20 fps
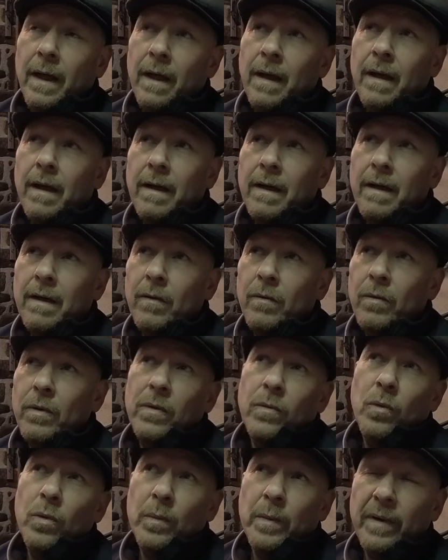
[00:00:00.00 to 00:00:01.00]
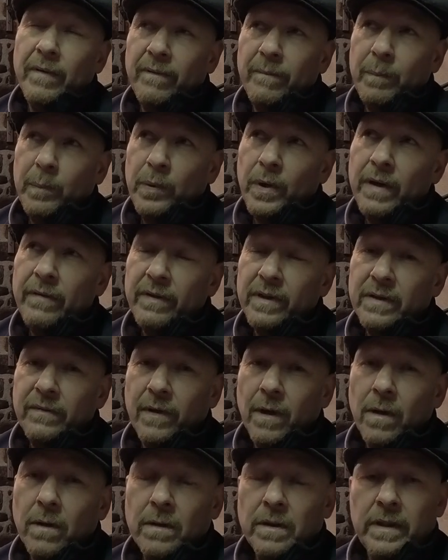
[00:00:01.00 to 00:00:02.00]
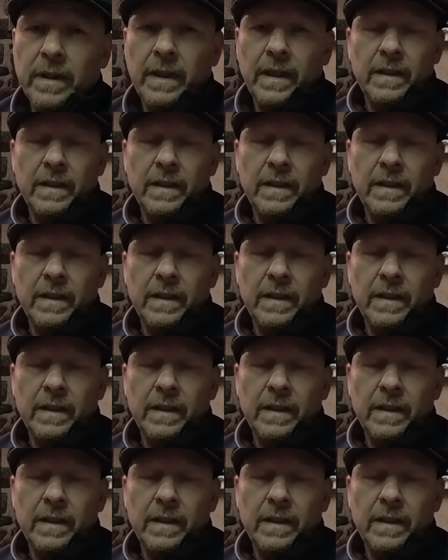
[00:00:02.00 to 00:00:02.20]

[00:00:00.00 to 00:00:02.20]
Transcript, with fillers: uh, one, one, of my previous vlogs,